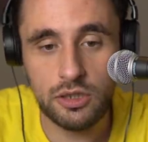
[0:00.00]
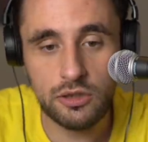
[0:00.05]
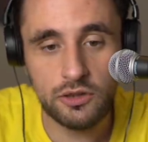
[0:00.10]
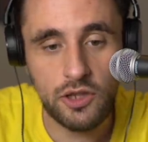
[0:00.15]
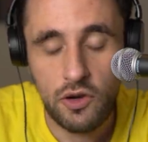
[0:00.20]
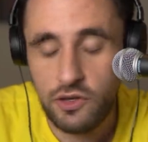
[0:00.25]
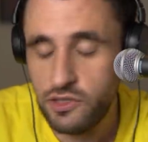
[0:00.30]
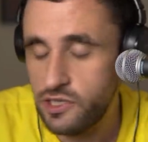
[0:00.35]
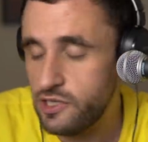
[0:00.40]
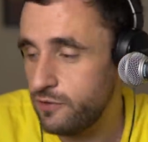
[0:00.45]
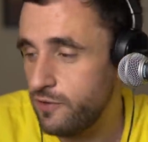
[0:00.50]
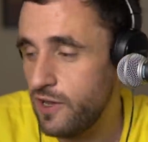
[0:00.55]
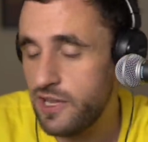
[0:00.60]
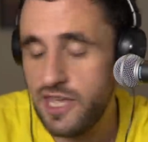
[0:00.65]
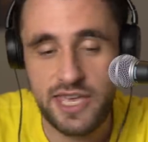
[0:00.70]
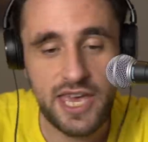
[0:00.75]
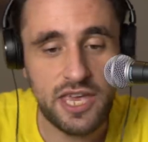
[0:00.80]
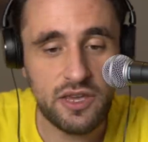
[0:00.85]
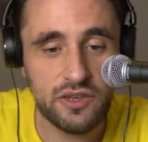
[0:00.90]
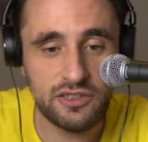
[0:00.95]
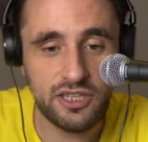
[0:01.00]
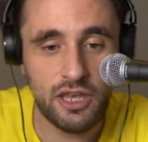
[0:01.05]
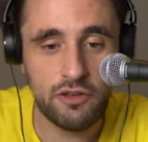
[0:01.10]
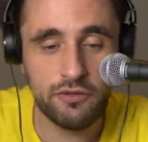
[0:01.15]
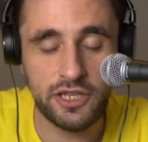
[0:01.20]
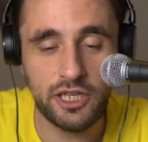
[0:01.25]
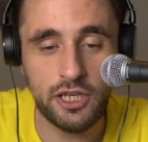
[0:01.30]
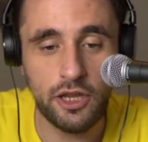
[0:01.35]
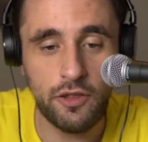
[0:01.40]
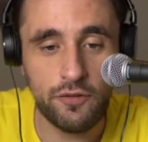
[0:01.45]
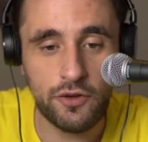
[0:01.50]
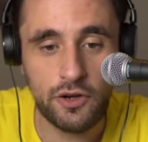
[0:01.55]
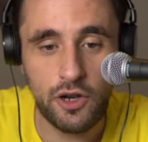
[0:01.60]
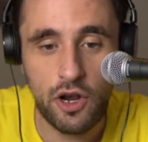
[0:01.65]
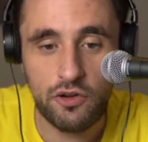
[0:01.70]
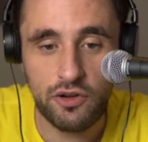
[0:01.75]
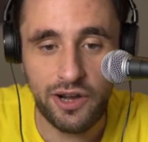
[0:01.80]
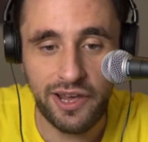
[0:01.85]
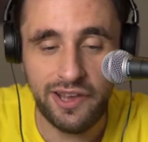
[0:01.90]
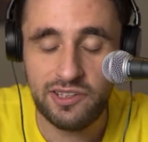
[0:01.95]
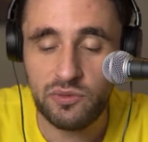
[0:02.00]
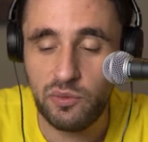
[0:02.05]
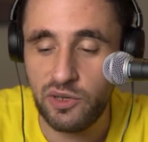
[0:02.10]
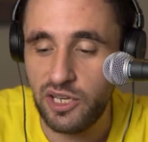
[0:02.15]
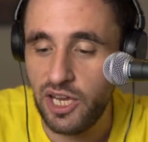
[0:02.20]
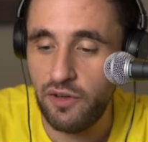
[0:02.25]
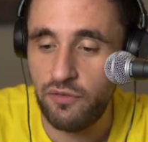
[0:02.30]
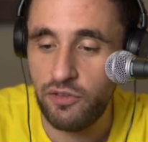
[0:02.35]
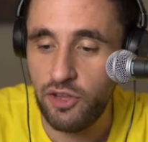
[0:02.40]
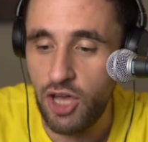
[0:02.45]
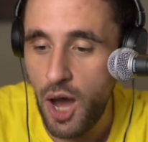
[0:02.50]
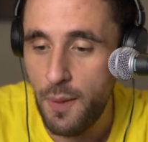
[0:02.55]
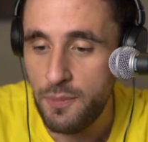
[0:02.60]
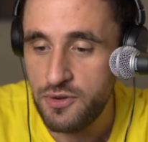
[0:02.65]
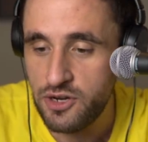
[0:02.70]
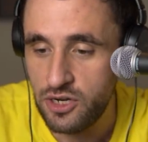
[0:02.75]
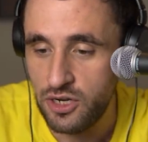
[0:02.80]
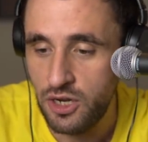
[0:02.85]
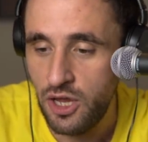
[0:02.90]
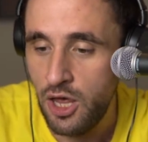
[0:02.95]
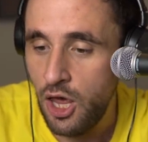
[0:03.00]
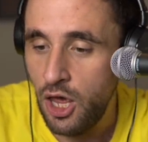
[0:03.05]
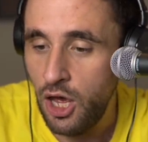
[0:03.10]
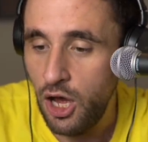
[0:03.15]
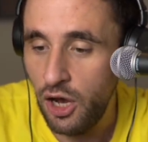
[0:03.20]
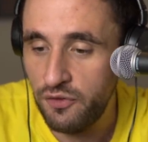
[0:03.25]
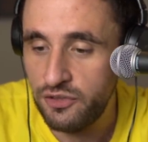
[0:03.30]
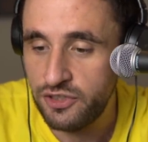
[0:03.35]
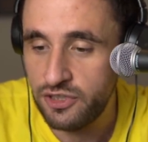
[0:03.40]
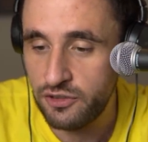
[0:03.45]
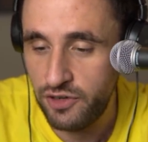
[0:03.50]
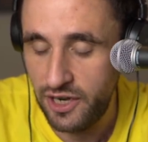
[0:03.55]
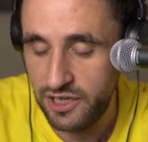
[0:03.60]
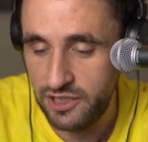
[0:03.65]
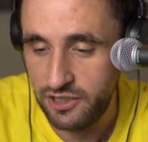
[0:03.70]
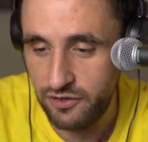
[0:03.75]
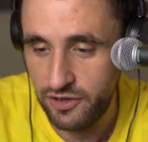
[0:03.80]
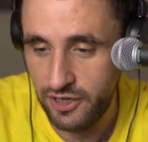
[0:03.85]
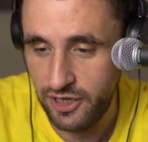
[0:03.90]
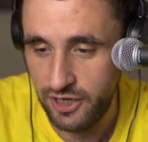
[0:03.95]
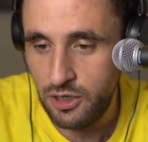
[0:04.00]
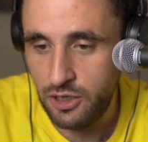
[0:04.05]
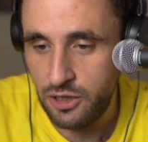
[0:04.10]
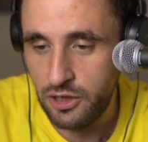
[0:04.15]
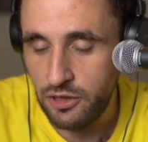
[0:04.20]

Don't just fucking get yourself killed for no reason when you have the option of surrendering.